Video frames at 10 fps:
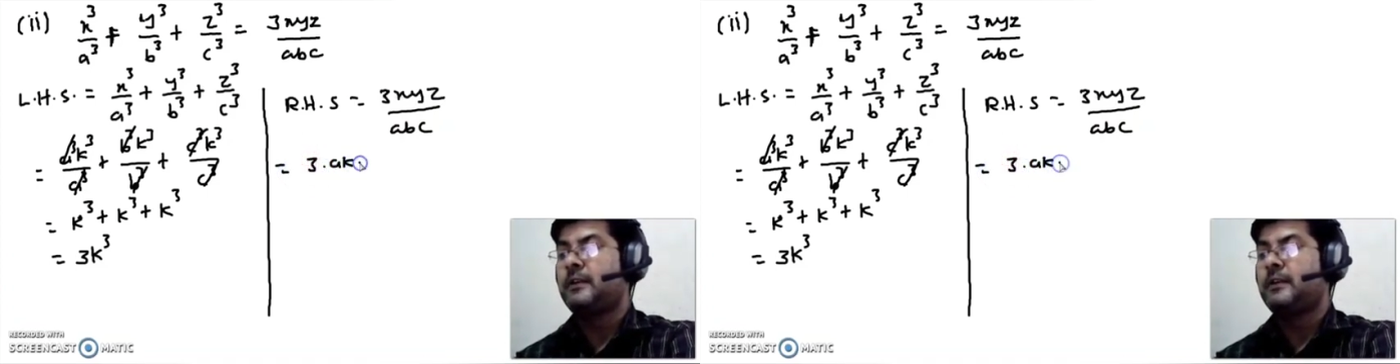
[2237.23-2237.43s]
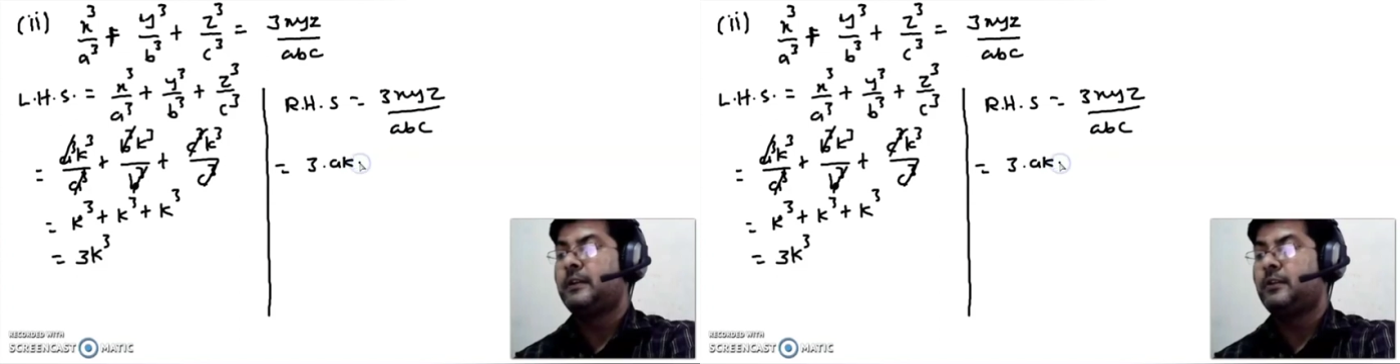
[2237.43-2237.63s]

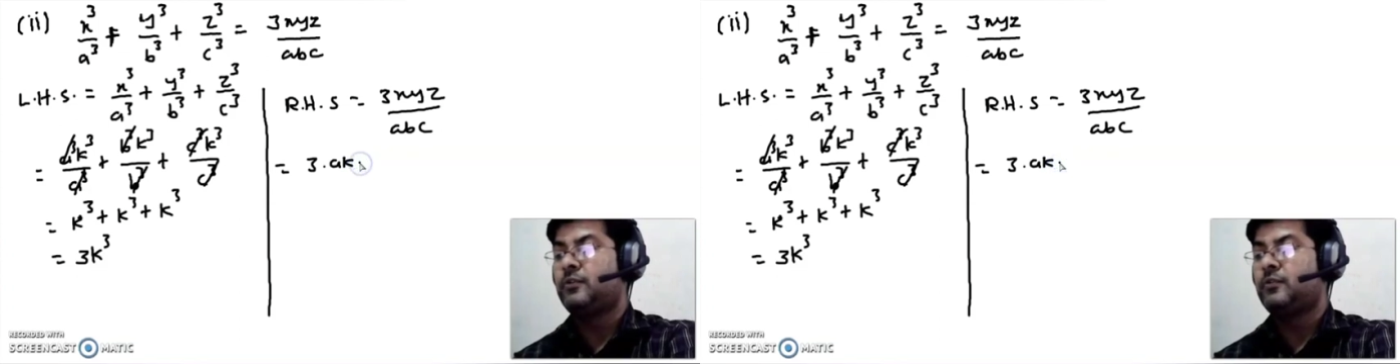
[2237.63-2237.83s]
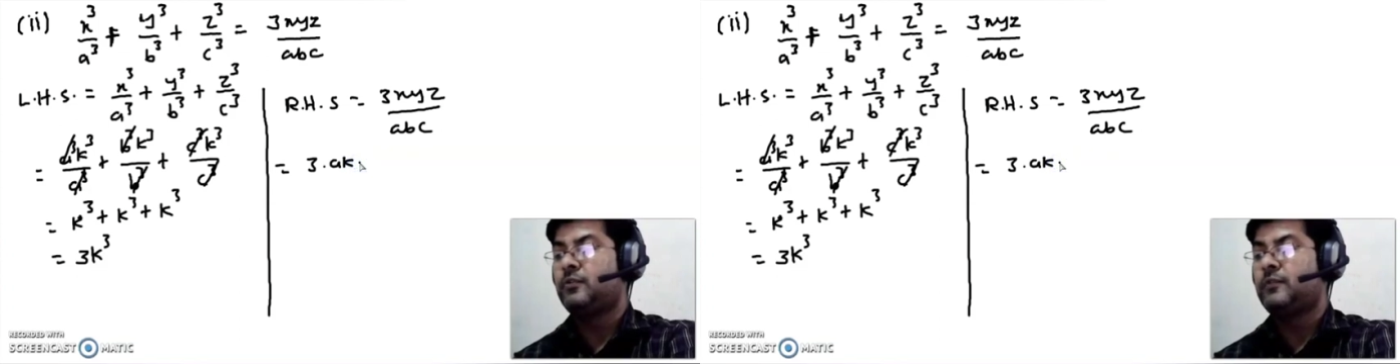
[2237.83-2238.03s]

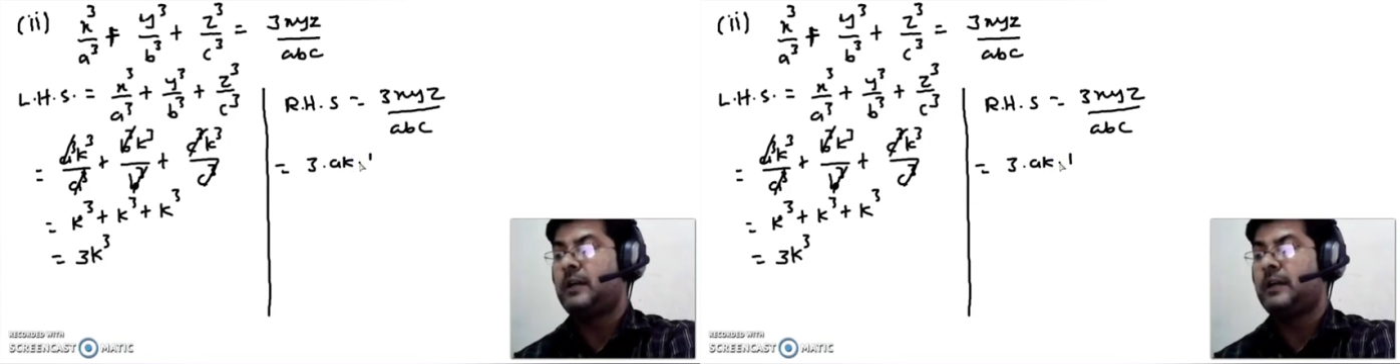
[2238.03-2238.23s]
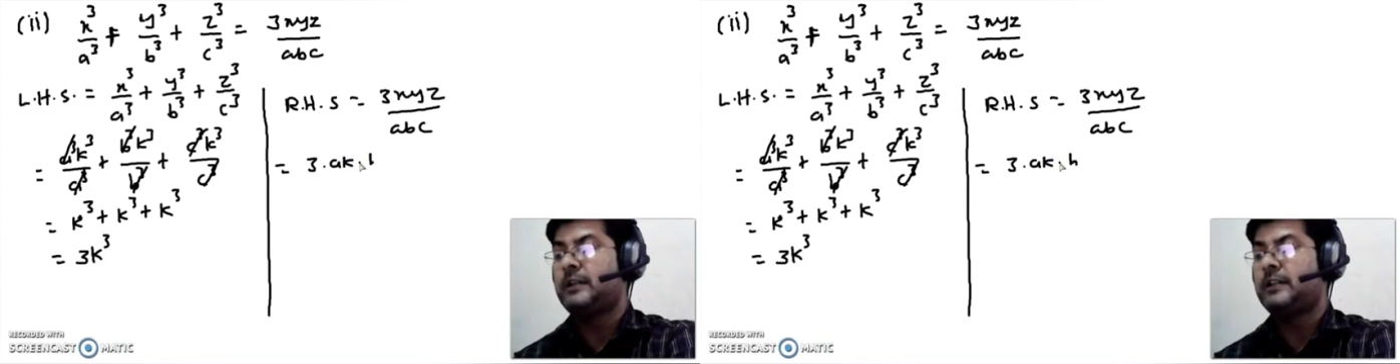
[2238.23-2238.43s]
into
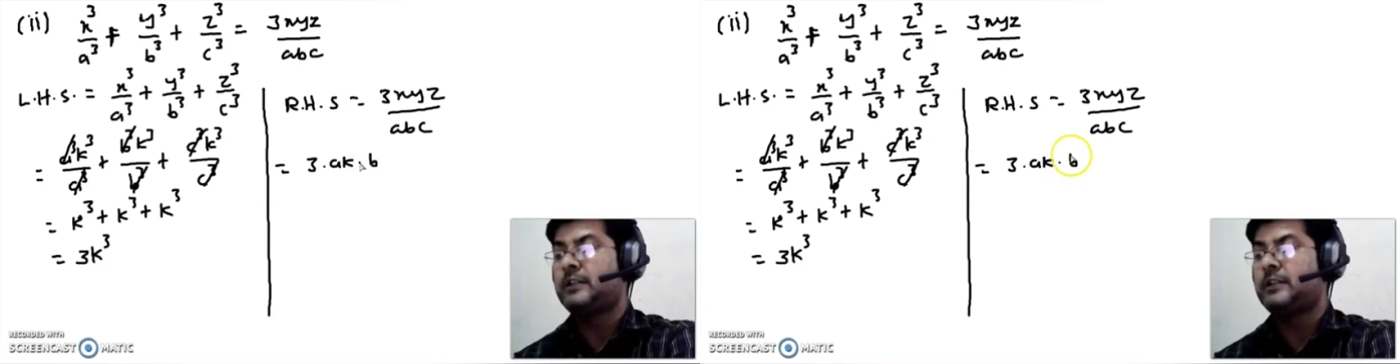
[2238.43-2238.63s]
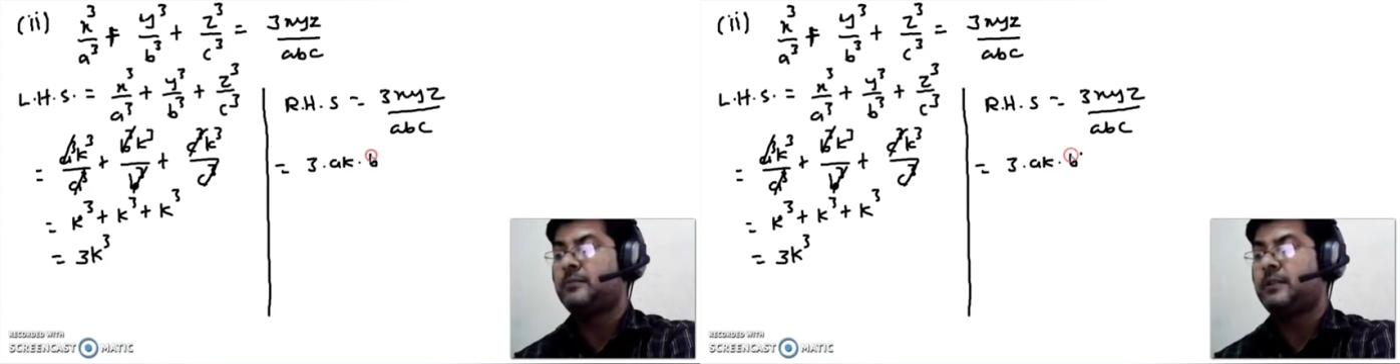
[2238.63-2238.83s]
y
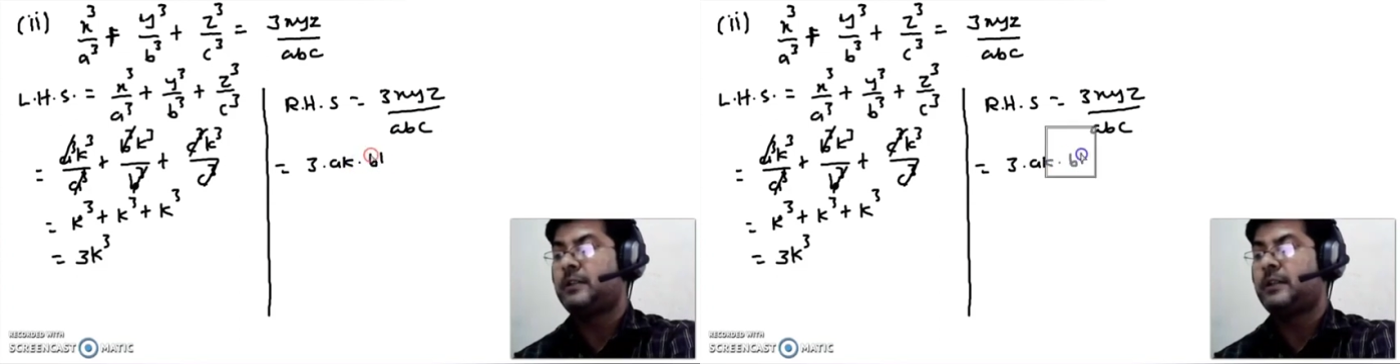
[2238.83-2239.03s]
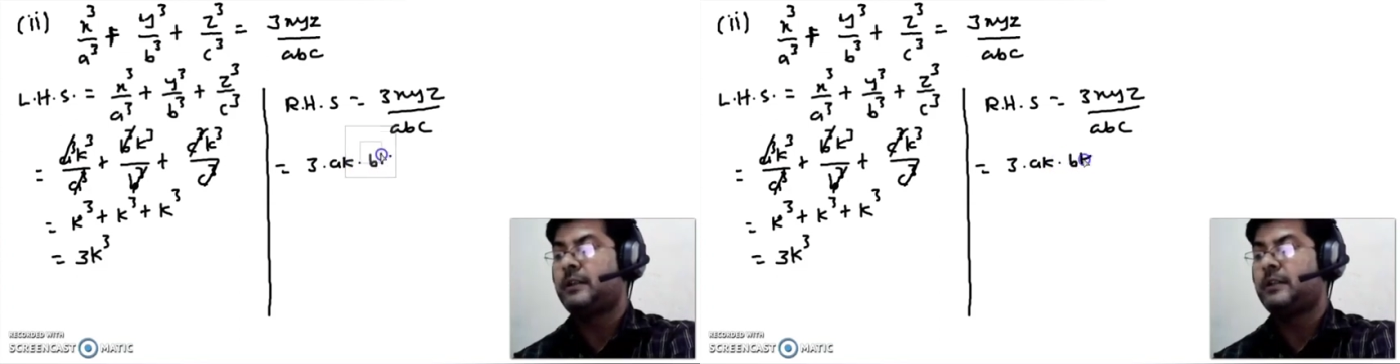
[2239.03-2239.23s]
is
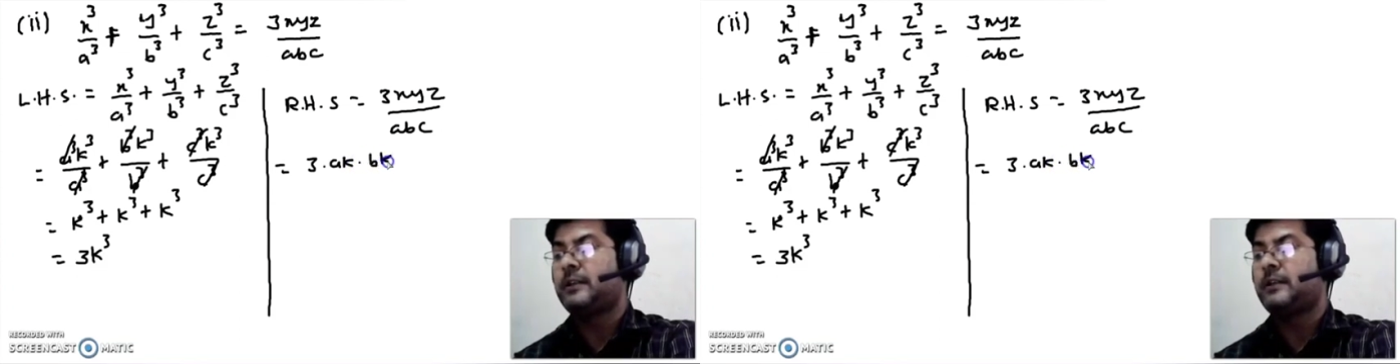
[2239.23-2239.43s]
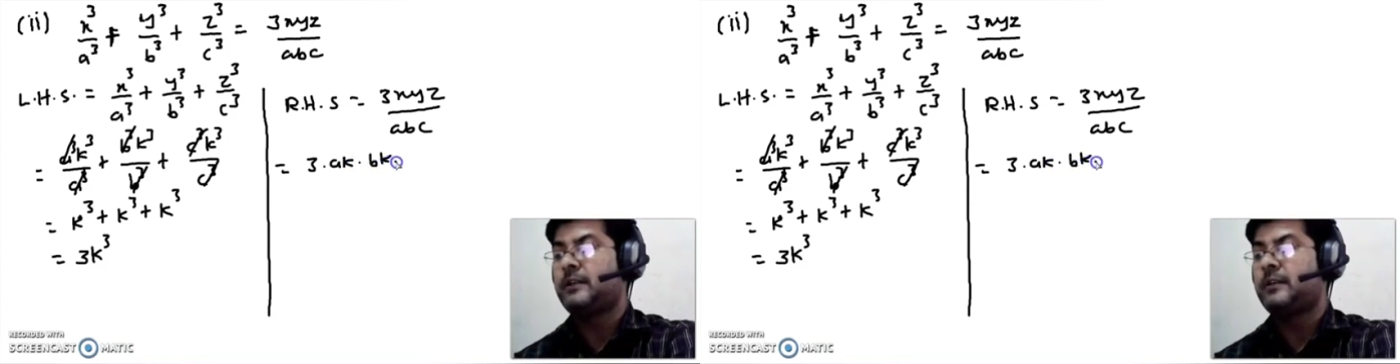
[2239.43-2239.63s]

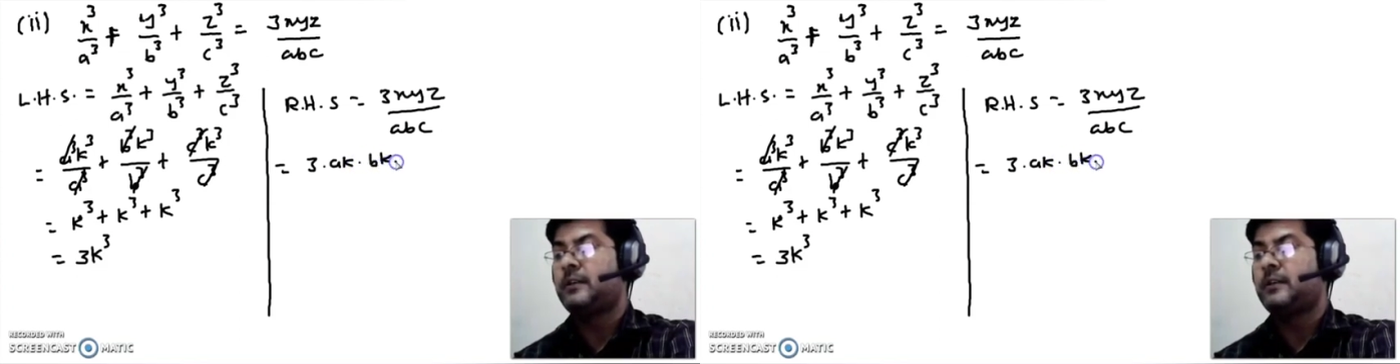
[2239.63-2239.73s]
BK,